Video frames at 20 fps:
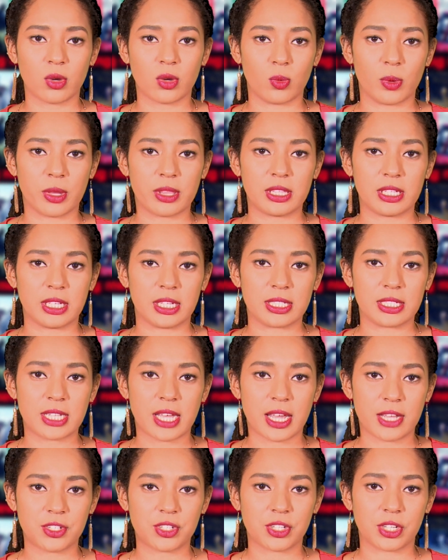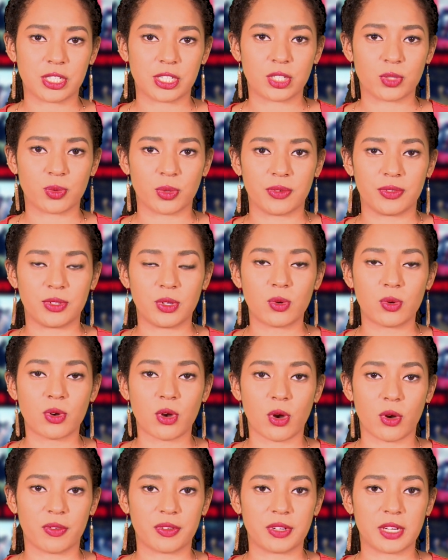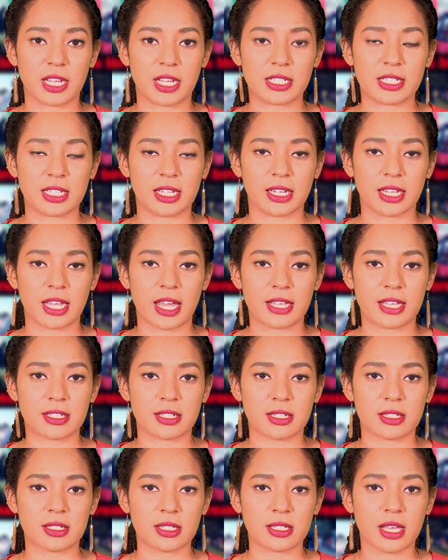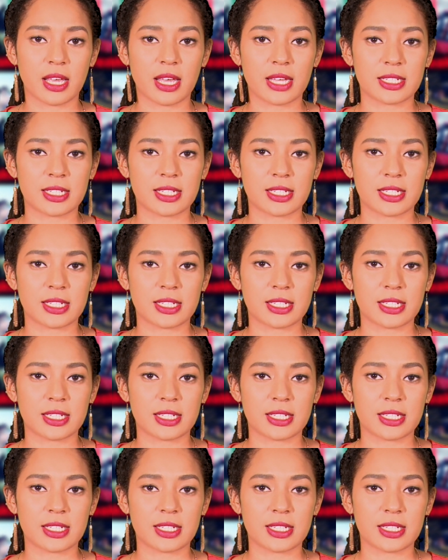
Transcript: with the intention to review COVID-19 cases,